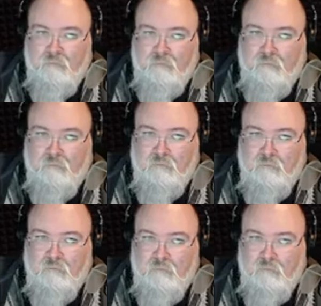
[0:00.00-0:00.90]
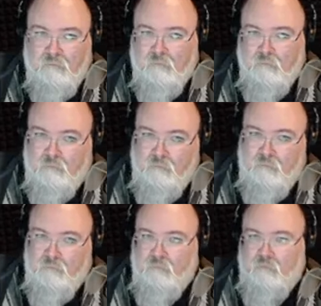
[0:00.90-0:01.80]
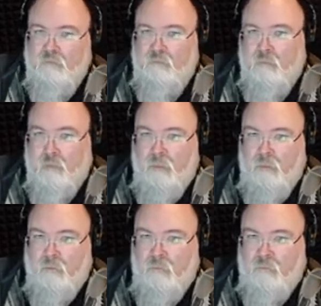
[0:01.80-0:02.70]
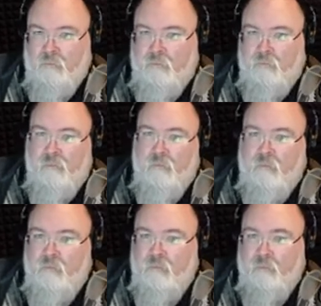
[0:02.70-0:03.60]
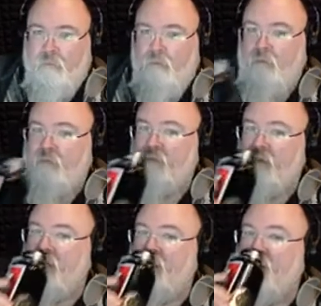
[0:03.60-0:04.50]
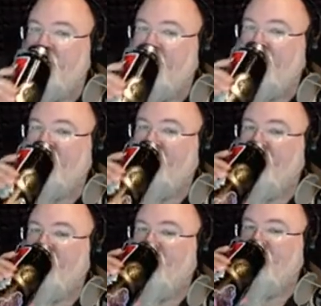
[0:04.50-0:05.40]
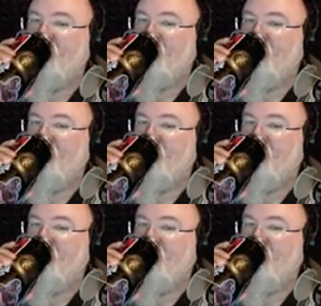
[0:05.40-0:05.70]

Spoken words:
(silent)